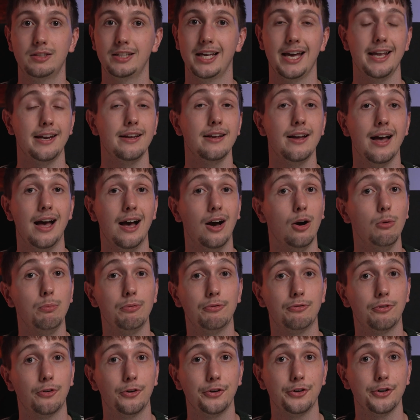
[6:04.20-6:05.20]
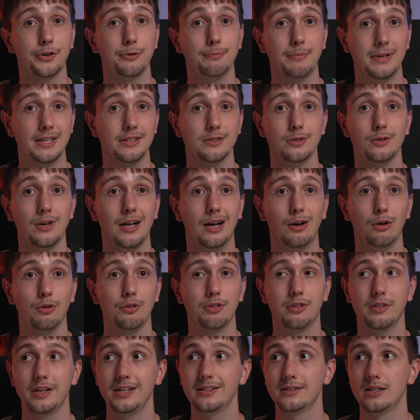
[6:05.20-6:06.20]
getting help for your mental
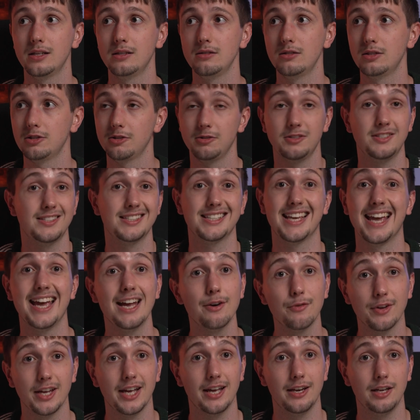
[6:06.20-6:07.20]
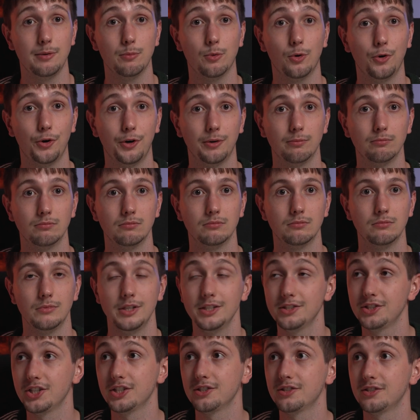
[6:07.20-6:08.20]
health isn't scary anymore.
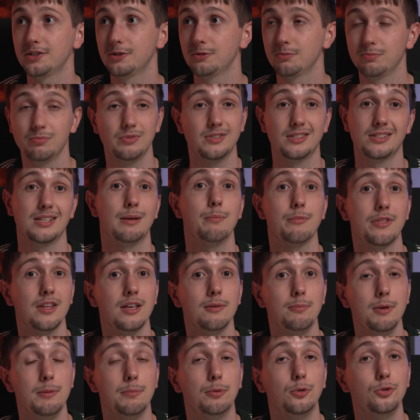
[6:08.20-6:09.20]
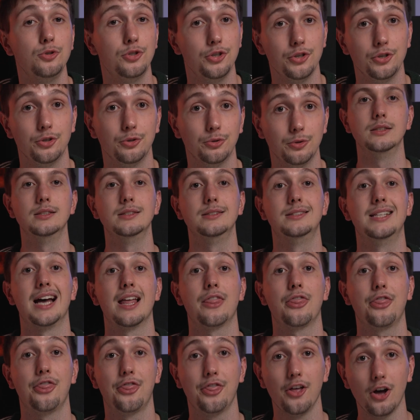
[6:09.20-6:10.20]
It's just something people do.
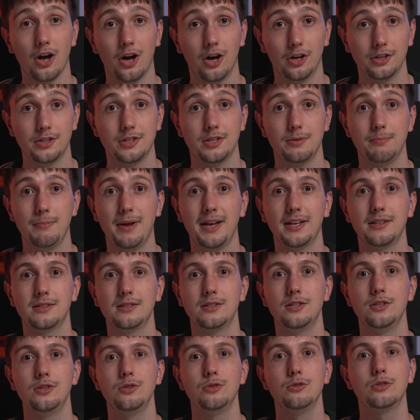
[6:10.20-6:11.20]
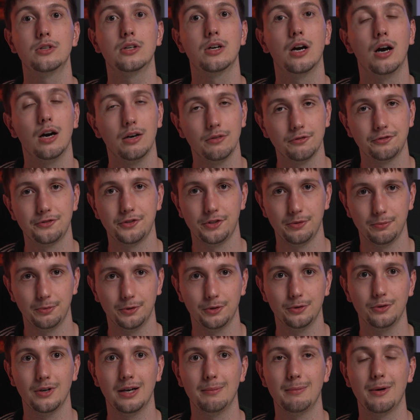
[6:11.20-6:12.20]
That thought makes you
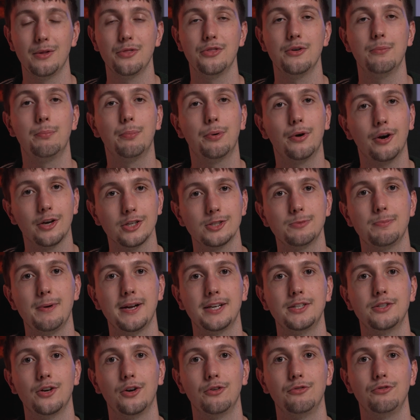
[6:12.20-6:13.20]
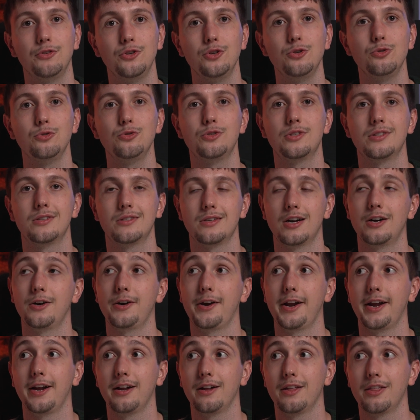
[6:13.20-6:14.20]
comfortable about the prospect of you
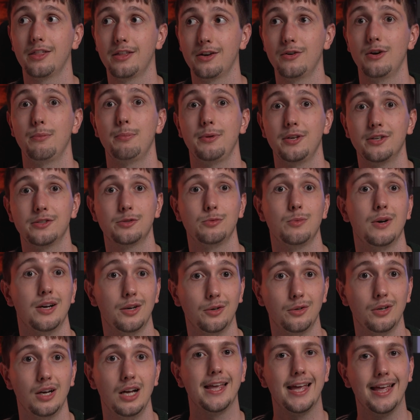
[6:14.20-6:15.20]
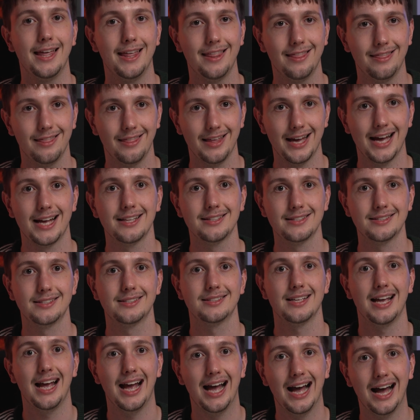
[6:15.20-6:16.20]
starting therapy as well. And
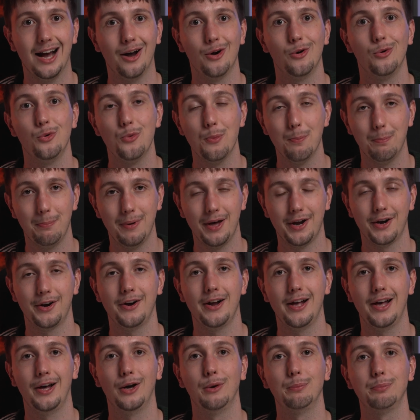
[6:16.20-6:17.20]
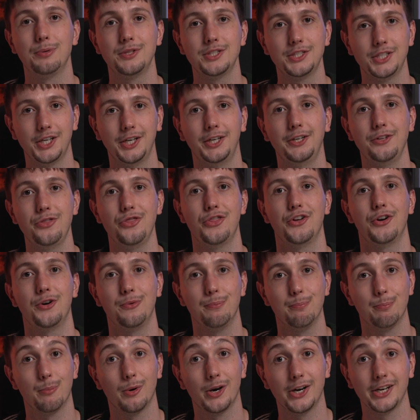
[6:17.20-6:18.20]
that's how BetterHelp turned their
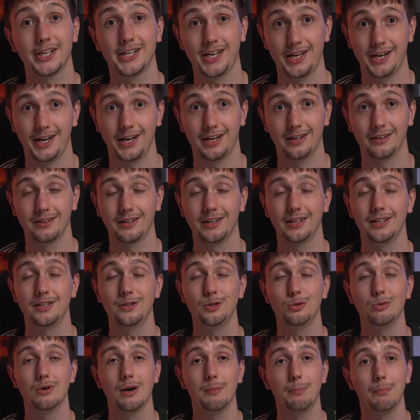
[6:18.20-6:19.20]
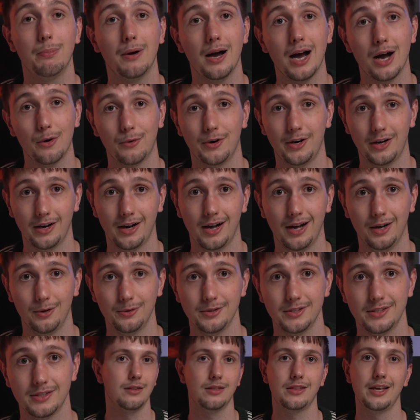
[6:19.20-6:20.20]
marketing into a
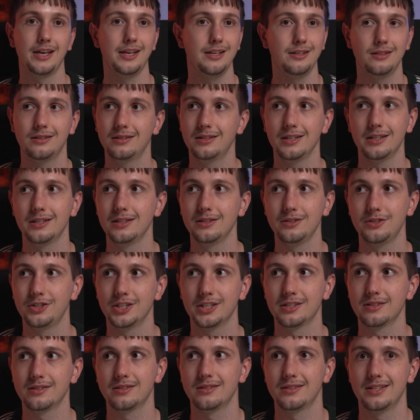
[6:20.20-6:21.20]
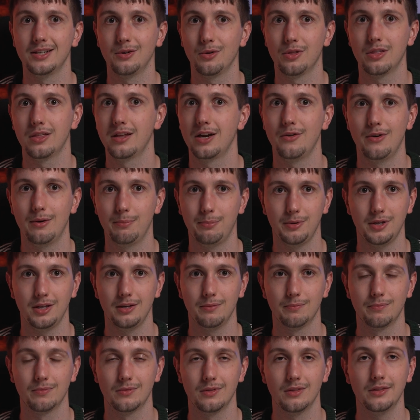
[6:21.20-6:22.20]
powerhouse. They didn't just sell therapy.
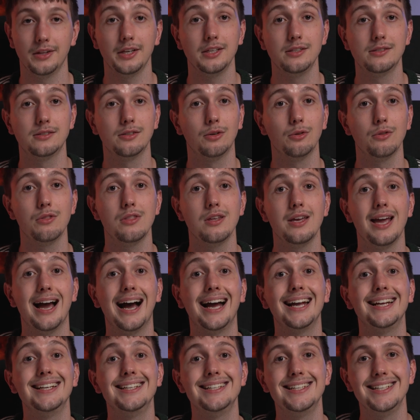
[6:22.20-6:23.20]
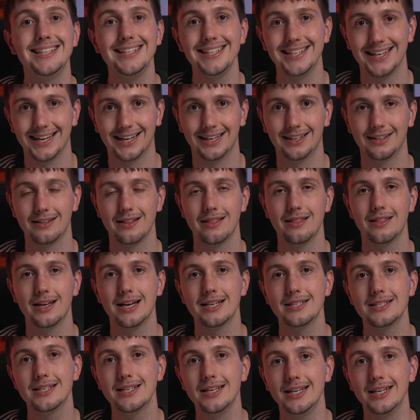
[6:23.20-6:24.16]
They sold the idea that